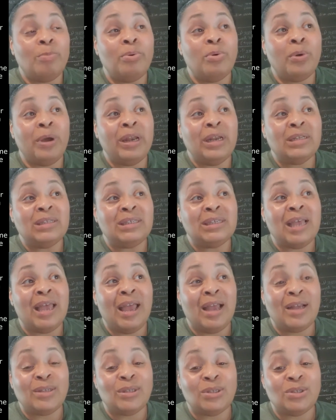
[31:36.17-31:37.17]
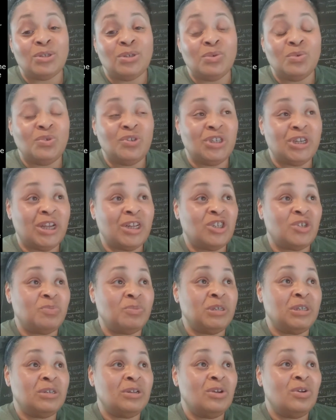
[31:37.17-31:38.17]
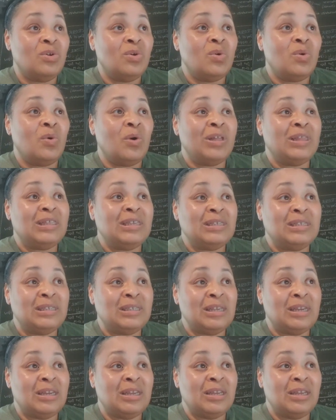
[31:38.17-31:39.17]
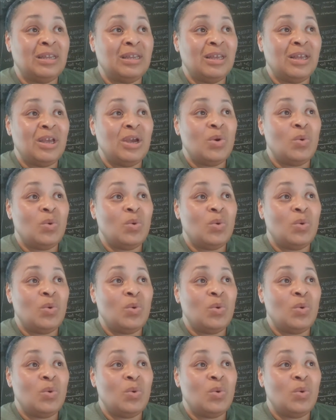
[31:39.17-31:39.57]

appointed to execute judgment on the city